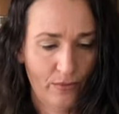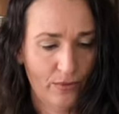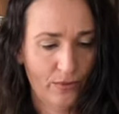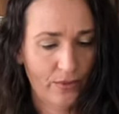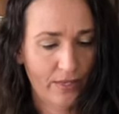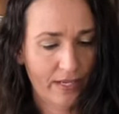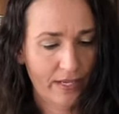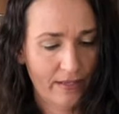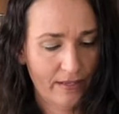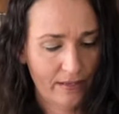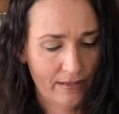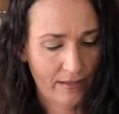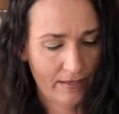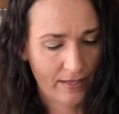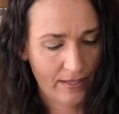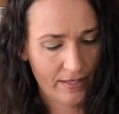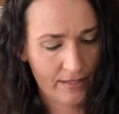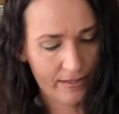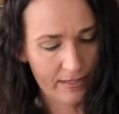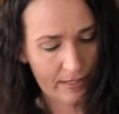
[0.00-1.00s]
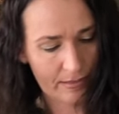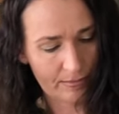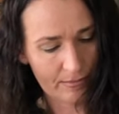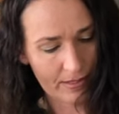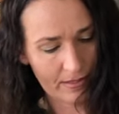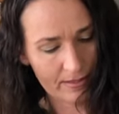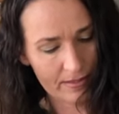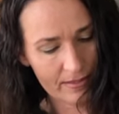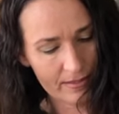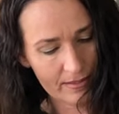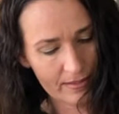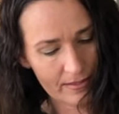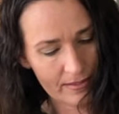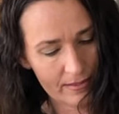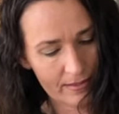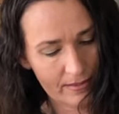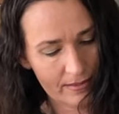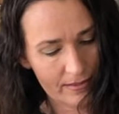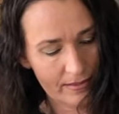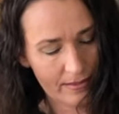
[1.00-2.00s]
We'll get our head
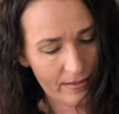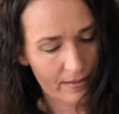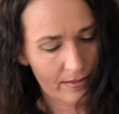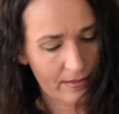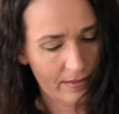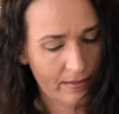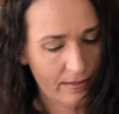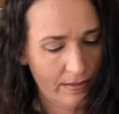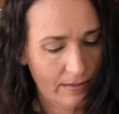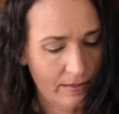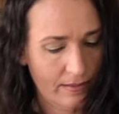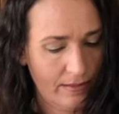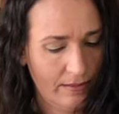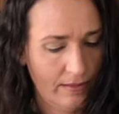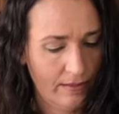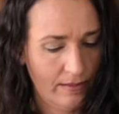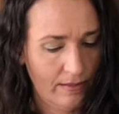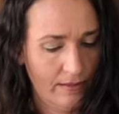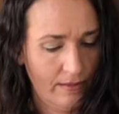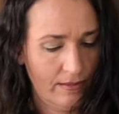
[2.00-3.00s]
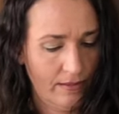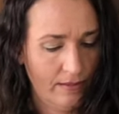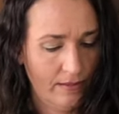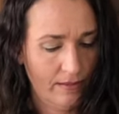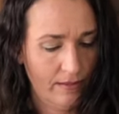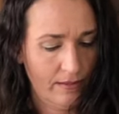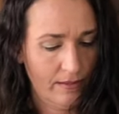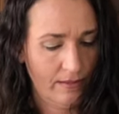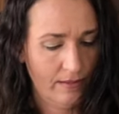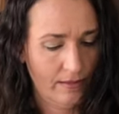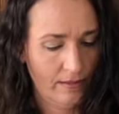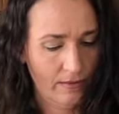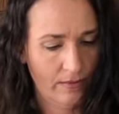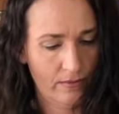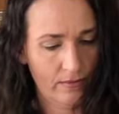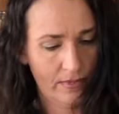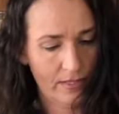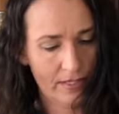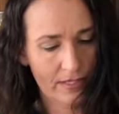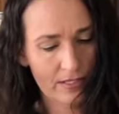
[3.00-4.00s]
space. It's
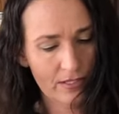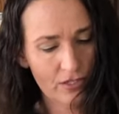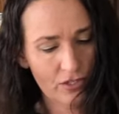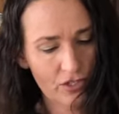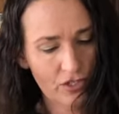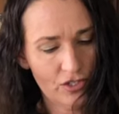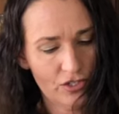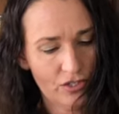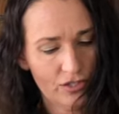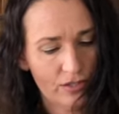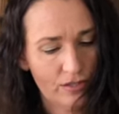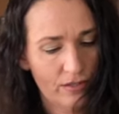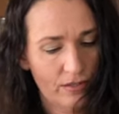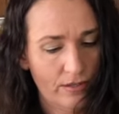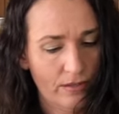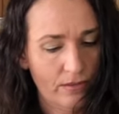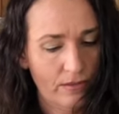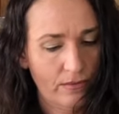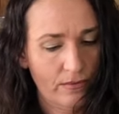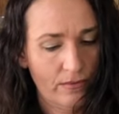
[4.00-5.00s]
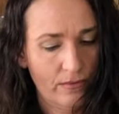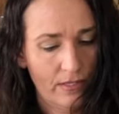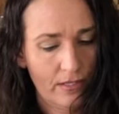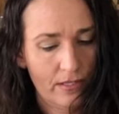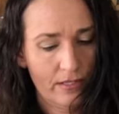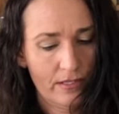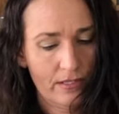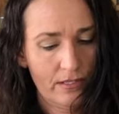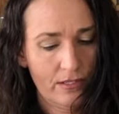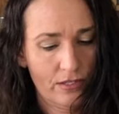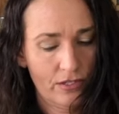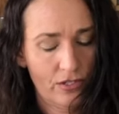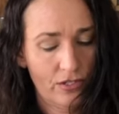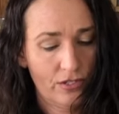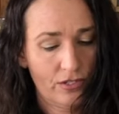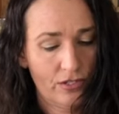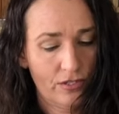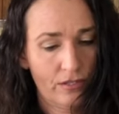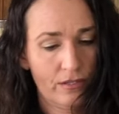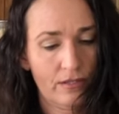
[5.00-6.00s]
one inch, one
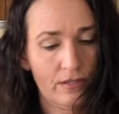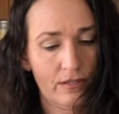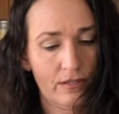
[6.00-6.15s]
inch.